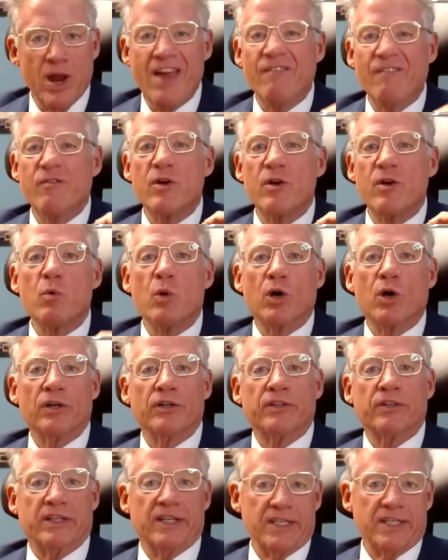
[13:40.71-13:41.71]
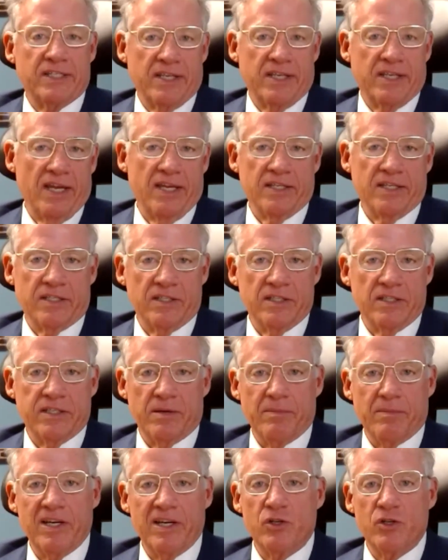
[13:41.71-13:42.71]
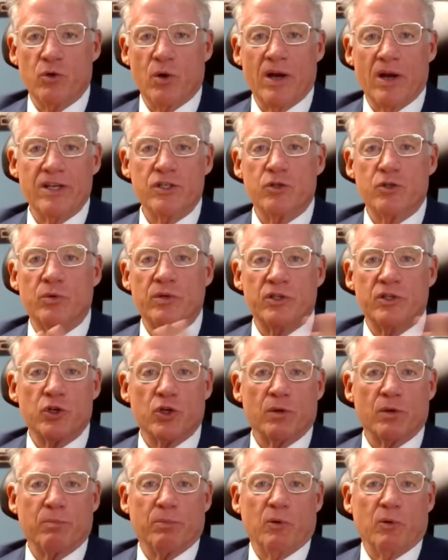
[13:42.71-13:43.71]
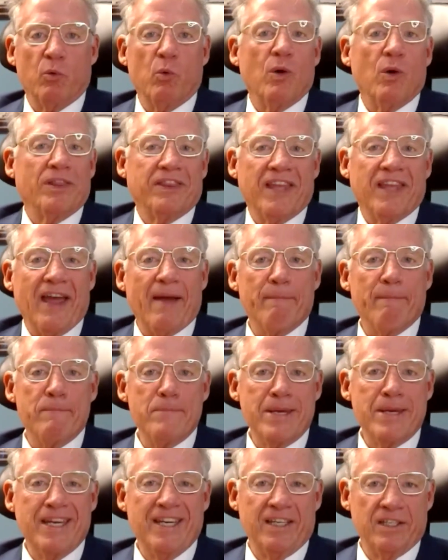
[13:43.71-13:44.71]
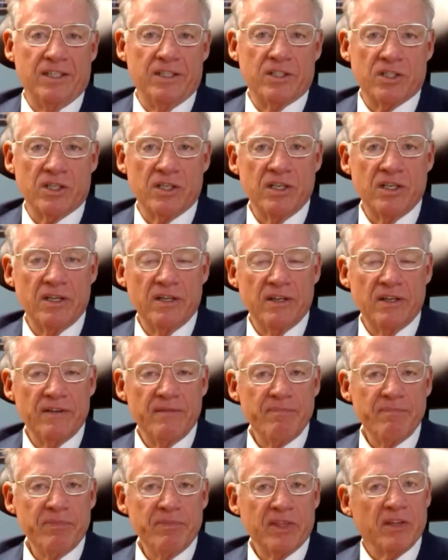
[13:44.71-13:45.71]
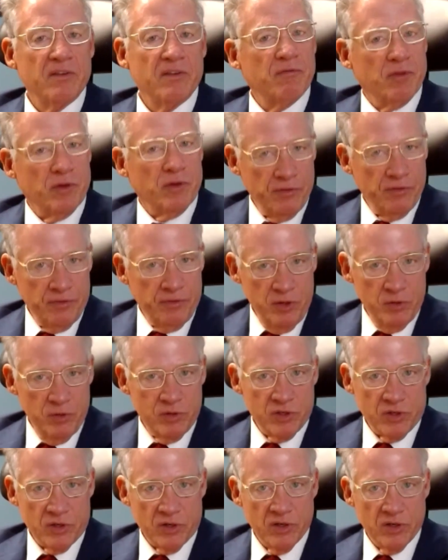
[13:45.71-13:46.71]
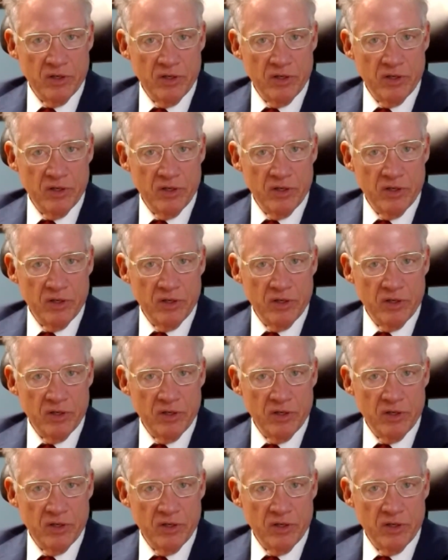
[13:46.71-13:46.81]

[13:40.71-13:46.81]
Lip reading: every word that he says and somebody tries to interpret what that means for the future.